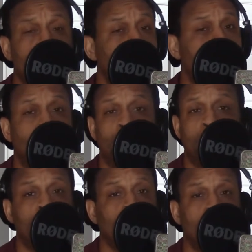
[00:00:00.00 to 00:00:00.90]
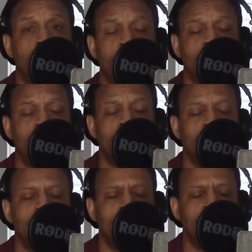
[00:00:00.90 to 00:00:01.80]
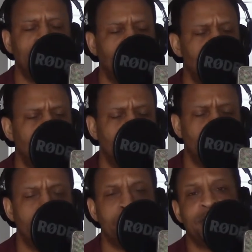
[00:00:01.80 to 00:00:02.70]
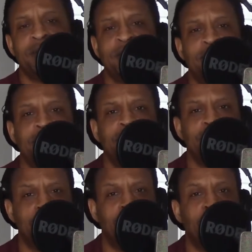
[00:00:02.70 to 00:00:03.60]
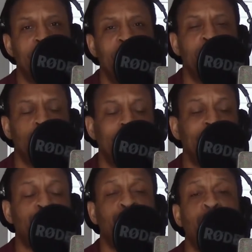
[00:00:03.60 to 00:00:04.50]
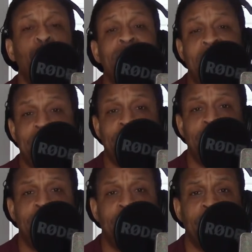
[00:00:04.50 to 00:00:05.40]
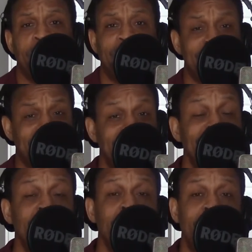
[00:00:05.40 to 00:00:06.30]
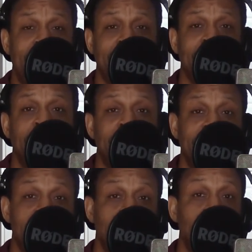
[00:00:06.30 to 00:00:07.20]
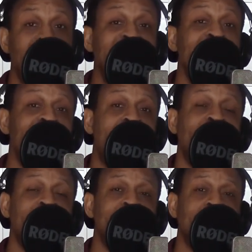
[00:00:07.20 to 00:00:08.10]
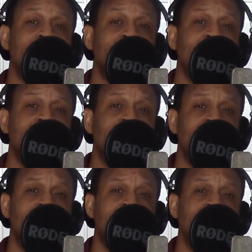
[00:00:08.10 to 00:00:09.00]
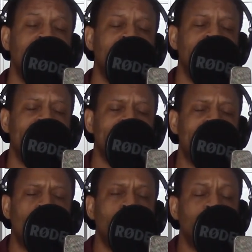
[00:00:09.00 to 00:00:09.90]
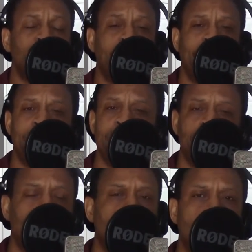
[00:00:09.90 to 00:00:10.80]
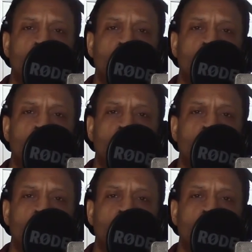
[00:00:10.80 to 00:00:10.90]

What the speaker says: powerful than a mother's love. So let's show that. Let's live that. Let's be that. That's how we change the world.